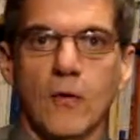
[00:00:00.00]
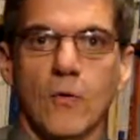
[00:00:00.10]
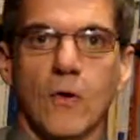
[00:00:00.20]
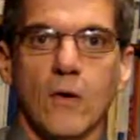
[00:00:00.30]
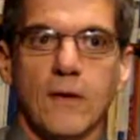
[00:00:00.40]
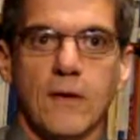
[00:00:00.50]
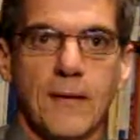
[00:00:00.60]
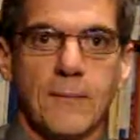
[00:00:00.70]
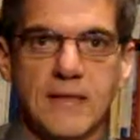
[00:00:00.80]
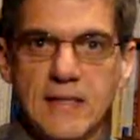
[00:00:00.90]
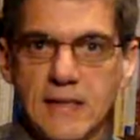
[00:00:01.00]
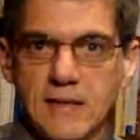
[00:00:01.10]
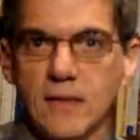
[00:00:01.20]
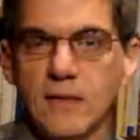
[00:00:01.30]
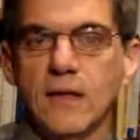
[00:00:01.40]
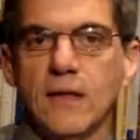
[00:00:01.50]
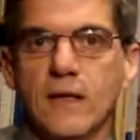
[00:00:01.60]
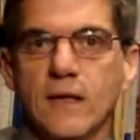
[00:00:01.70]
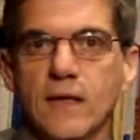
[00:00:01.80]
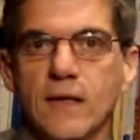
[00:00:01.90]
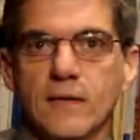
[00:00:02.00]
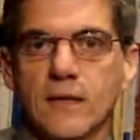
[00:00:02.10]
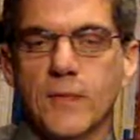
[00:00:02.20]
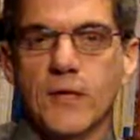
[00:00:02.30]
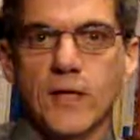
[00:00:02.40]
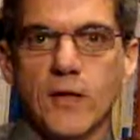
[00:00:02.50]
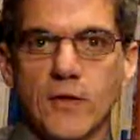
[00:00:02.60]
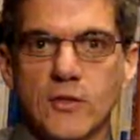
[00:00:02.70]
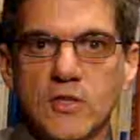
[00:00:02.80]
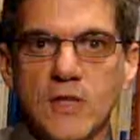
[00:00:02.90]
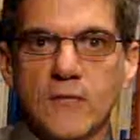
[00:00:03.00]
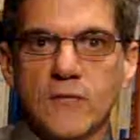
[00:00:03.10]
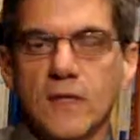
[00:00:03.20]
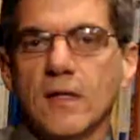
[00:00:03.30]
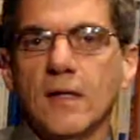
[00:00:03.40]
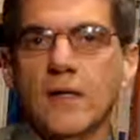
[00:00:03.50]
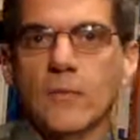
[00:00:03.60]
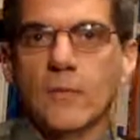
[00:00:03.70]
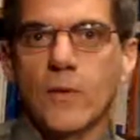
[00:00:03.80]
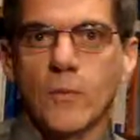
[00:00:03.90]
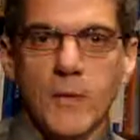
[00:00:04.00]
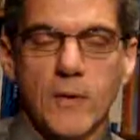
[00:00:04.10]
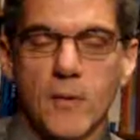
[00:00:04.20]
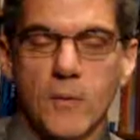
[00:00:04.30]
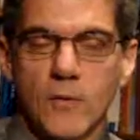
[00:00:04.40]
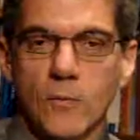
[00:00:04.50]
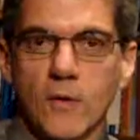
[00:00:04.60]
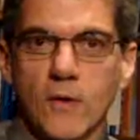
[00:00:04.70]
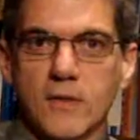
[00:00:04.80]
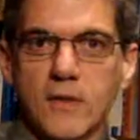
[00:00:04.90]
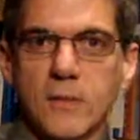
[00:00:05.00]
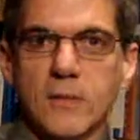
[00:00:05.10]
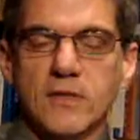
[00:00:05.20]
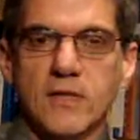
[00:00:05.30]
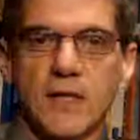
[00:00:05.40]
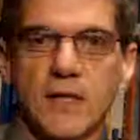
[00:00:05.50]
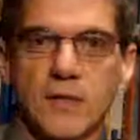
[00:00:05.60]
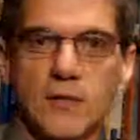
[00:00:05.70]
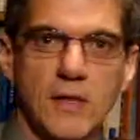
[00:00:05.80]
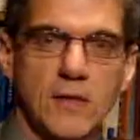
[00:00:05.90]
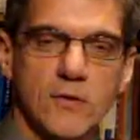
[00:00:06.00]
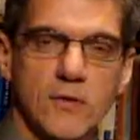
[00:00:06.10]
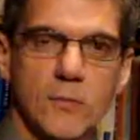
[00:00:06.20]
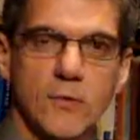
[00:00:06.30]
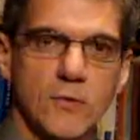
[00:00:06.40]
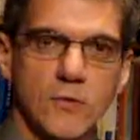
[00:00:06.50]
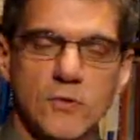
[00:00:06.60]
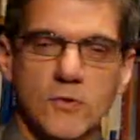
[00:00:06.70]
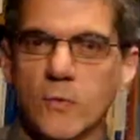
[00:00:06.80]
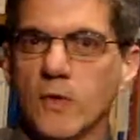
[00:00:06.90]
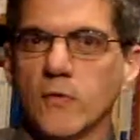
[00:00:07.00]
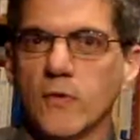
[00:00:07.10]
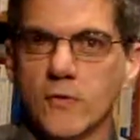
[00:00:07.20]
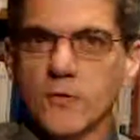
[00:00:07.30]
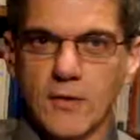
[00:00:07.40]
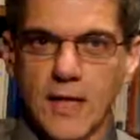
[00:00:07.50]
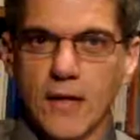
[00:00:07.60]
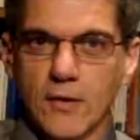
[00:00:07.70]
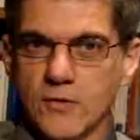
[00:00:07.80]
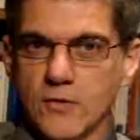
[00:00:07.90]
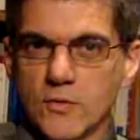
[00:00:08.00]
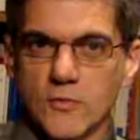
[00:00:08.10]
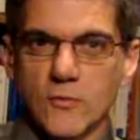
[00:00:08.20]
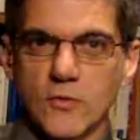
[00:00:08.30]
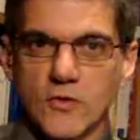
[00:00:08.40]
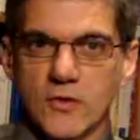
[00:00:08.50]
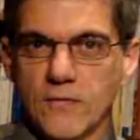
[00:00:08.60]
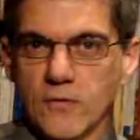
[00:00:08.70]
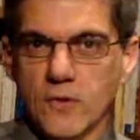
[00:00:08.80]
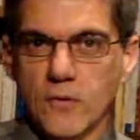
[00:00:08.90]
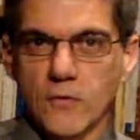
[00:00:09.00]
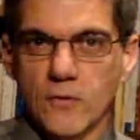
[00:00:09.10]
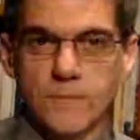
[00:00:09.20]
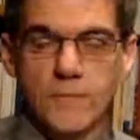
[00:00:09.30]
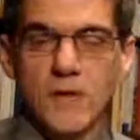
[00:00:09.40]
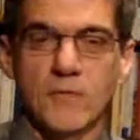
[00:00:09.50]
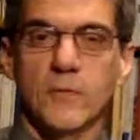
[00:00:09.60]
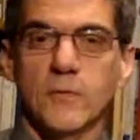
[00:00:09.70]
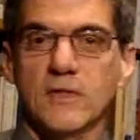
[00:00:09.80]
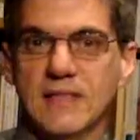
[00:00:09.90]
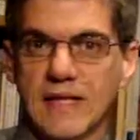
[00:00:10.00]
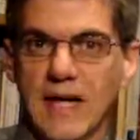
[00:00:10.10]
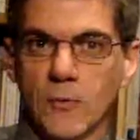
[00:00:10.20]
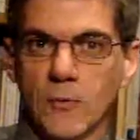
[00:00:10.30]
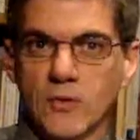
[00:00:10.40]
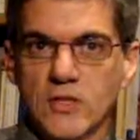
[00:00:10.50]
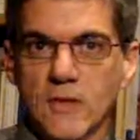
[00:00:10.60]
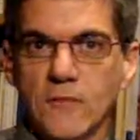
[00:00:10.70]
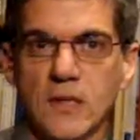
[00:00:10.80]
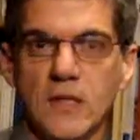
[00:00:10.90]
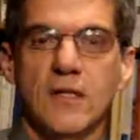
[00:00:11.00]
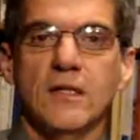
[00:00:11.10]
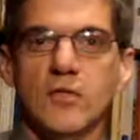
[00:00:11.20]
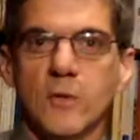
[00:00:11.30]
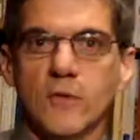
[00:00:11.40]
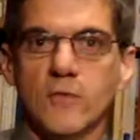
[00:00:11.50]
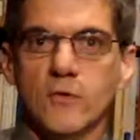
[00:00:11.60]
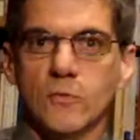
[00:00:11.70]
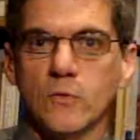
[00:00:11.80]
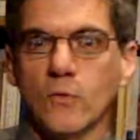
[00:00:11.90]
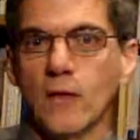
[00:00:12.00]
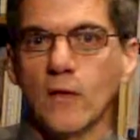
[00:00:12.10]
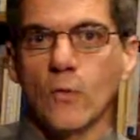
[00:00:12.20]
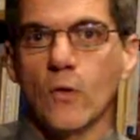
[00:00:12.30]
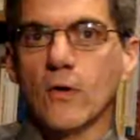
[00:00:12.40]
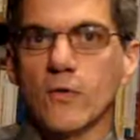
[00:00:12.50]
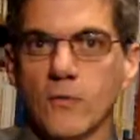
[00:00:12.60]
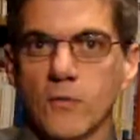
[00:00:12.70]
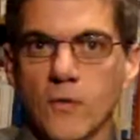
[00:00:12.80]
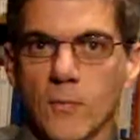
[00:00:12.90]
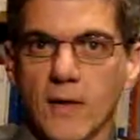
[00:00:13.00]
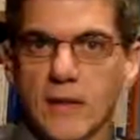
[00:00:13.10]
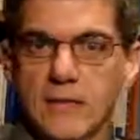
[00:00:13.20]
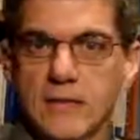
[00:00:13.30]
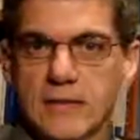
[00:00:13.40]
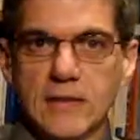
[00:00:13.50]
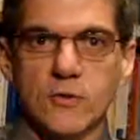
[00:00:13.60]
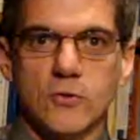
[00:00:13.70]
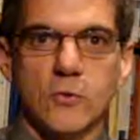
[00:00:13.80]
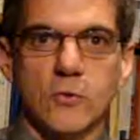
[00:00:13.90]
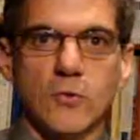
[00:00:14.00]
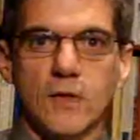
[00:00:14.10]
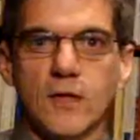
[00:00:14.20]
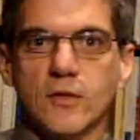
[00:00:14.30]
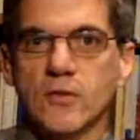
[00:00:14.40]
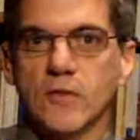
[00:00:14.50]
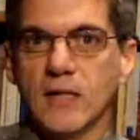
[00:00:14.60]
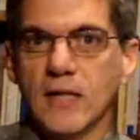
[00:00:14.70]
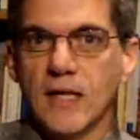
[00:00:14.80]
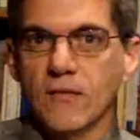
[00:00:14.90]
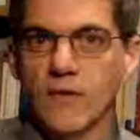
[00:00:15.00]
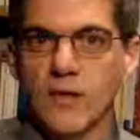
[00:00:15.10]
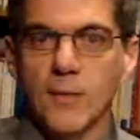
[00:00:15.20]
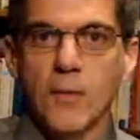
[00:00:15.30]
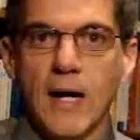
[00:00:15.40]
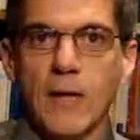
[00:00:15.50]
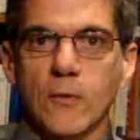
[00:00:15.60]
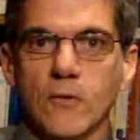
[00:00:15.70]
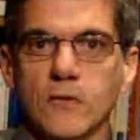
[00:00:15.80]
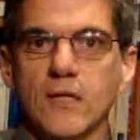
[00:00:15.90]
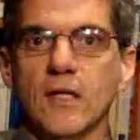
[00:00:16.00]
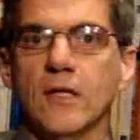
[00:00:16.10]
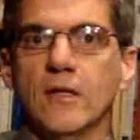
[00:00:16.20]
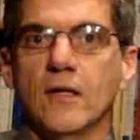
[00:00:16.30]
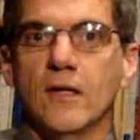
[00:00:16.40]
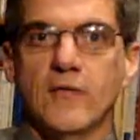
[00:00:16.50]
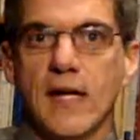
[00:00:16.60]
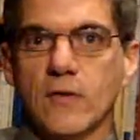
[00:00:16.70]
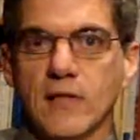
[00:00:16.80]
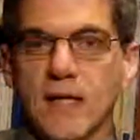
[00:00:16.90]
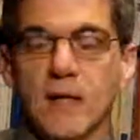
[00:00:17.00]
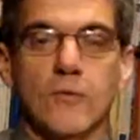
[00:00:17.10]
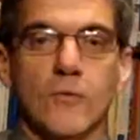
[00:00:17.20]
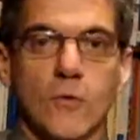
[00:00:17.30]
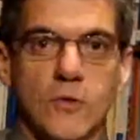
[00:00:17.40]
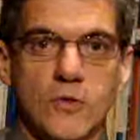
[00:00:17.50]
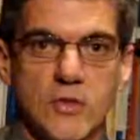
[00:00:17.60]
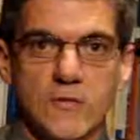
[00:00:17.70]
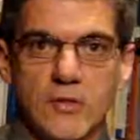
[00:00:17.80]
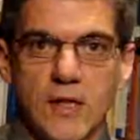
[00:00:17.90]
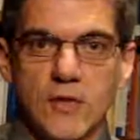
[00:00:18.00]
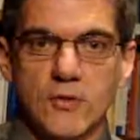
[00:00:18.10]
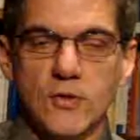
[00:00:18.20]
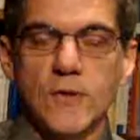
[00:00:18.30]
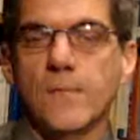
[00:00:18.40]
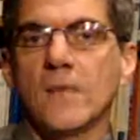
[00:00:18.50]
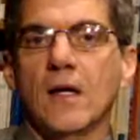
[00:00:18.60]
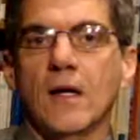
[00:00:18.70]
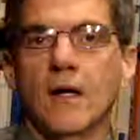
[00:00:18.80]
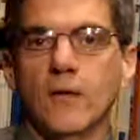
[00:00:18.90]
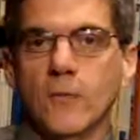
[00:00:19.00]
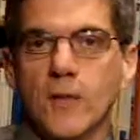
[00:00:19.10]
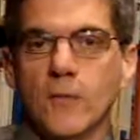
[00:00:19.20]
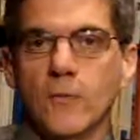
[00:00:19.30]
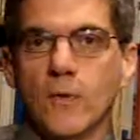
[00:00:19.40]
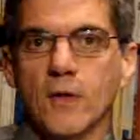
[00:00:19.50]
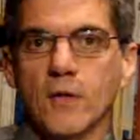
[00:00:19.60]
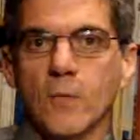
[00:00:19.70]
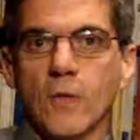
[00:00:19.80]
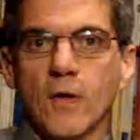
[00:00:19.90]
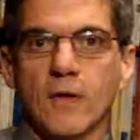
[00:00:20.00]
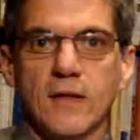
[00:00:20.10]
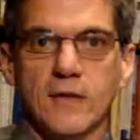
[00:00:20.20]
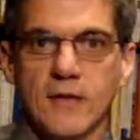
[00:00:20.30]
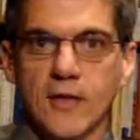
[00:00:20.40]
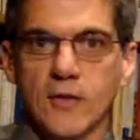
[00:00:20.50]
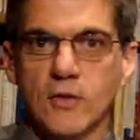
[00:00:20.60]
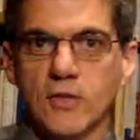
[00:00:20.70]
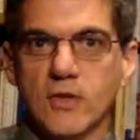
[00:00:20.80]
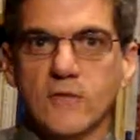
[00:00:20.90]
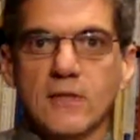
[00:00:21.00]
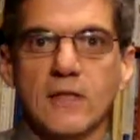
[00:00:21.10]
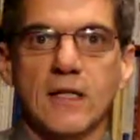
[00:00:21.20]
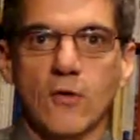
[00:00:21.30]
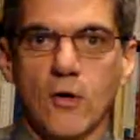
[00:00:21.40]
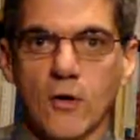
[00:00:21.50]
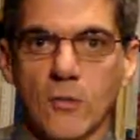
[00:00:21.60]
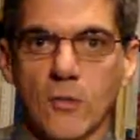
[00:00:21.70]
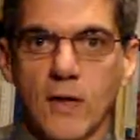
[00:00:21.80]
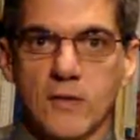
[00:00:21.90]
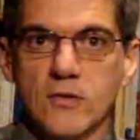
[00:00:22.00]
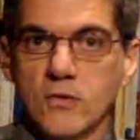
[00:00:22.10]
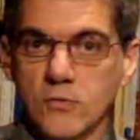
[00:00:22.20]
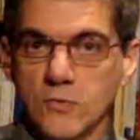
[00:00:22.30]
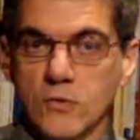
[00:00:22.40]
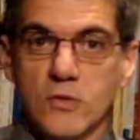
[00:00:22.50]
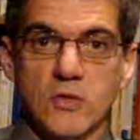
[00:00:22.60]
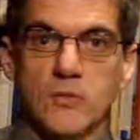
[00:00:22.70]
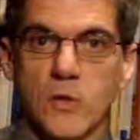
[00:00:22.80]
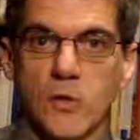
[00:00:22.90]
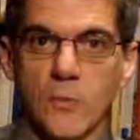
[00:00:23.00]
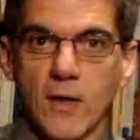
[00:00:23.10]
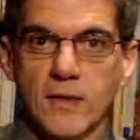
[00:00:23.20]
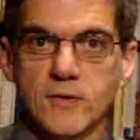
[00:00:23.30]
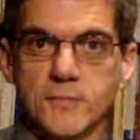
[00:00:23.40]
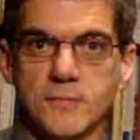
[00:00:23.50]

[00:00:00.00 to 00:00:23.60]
or naphthene, depending on the shift, when we would come into work, they would say you need to produce 1,200 gallons before the shift is over. If it was a 10-hour shift, some of us would rather work through our breaks and take a shorter lunch and then have a couple hours of downtime before shift change. Other people wanted to work the entire shift and take longer breaks, usually smoke breaks,